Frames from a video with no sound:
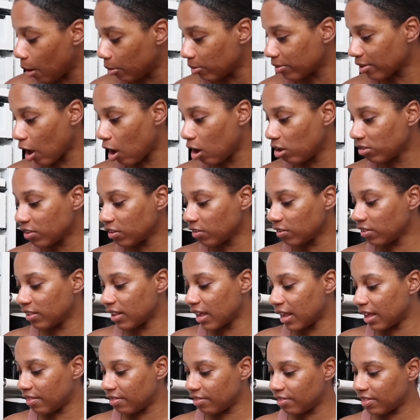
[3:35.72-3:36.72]
I was also
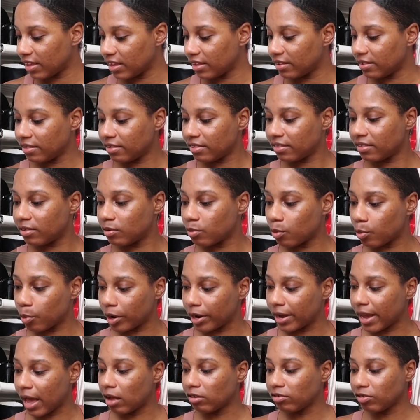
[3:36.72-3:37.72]
sent this
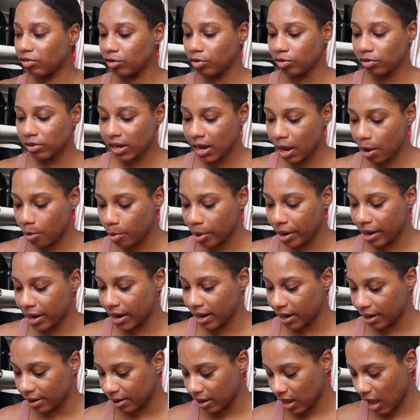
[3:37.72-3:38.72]
workout suit that I'm
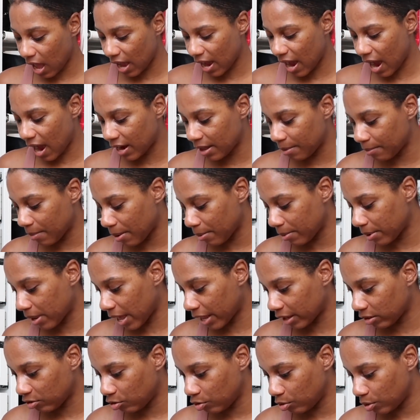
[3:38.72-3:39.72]
wearing. I got it maybe
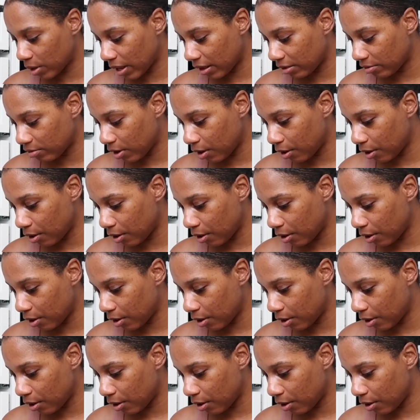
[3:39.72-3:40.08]
like two days